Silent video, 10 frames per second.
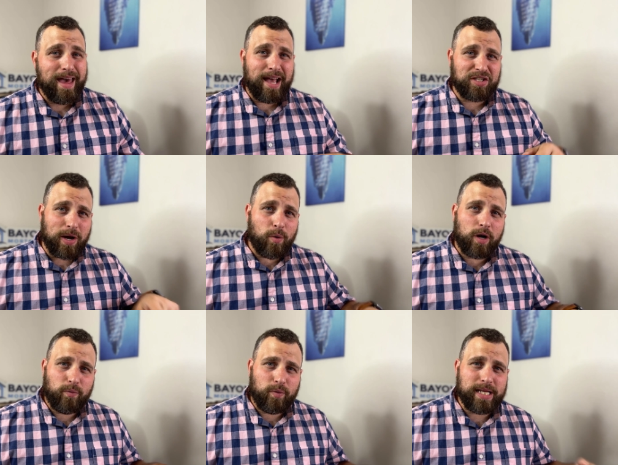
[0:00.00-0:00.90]
And so I want
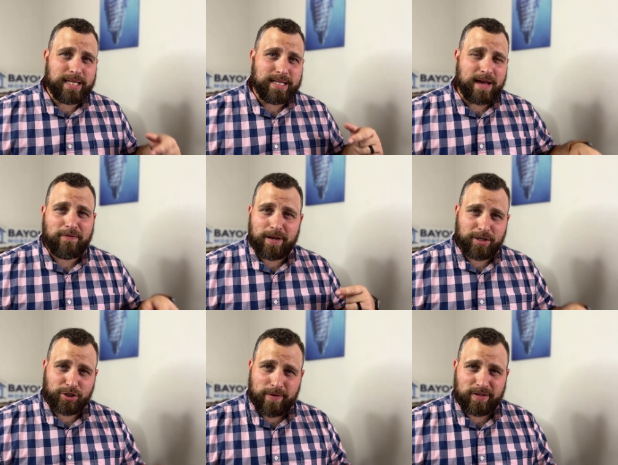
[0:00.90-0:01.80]
to read the
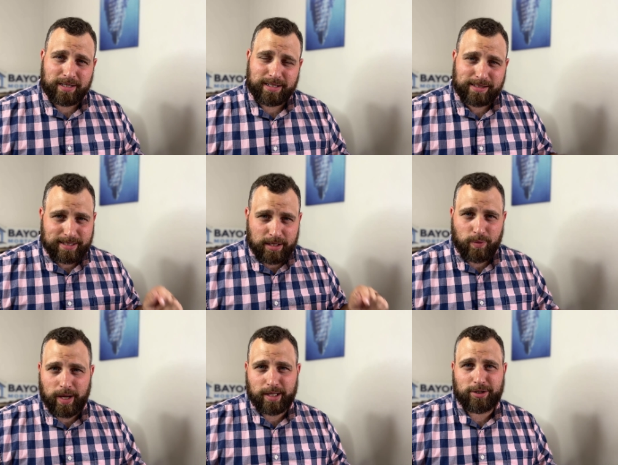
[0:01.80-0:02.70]
definition of an
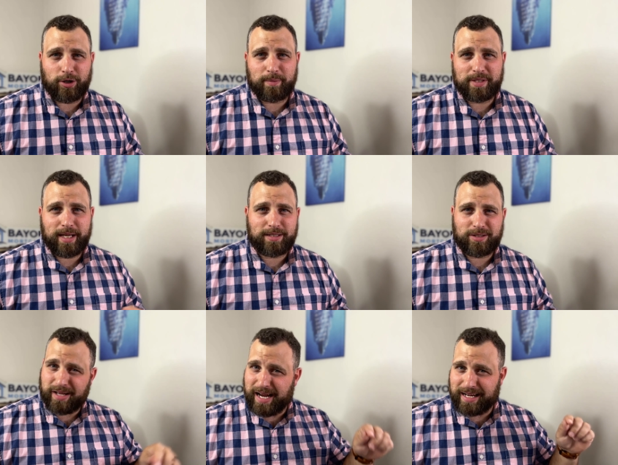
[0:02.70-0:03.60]
extenuating circumstance
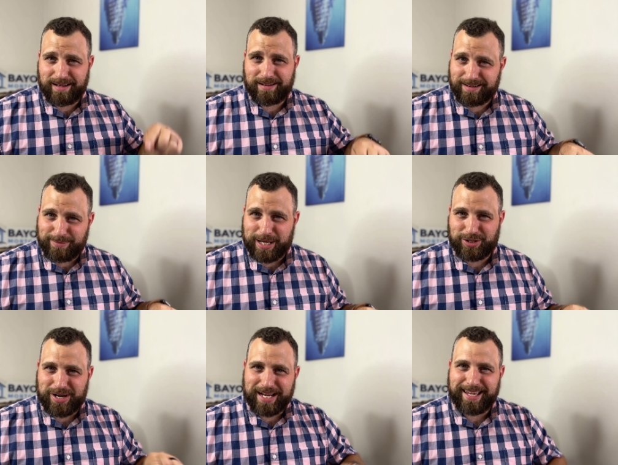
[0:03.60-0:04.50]
so that I can make
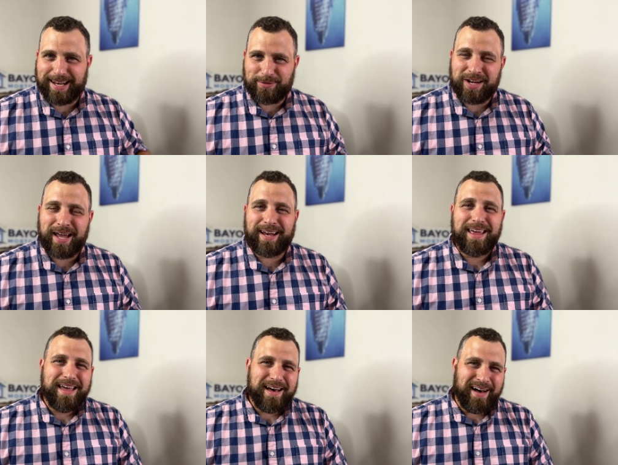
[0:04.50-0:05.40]
sure I get it right,
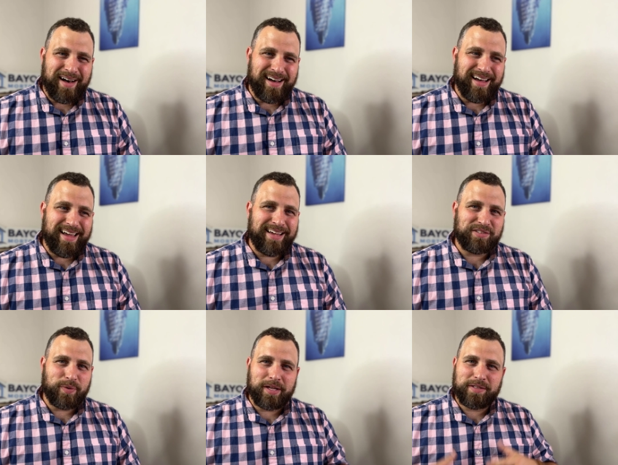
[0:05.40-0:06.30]
uh, as
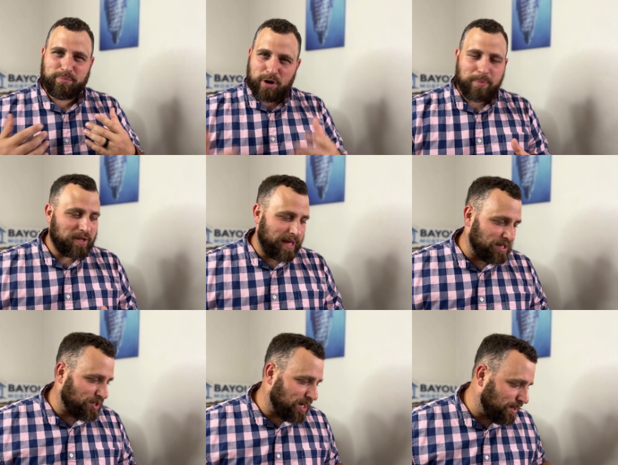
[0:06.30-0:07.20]
well as properly
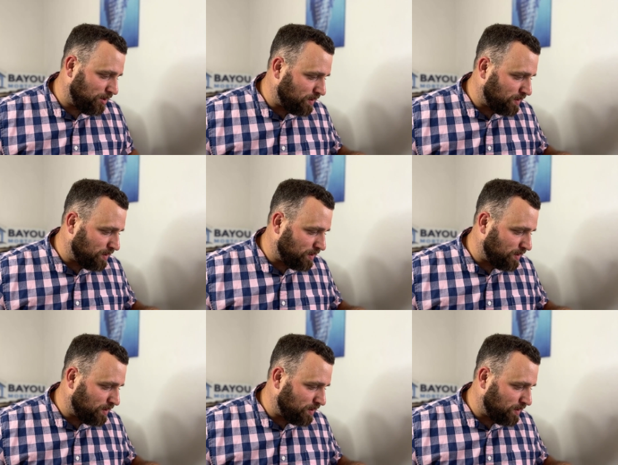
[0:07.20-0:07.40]
educate you.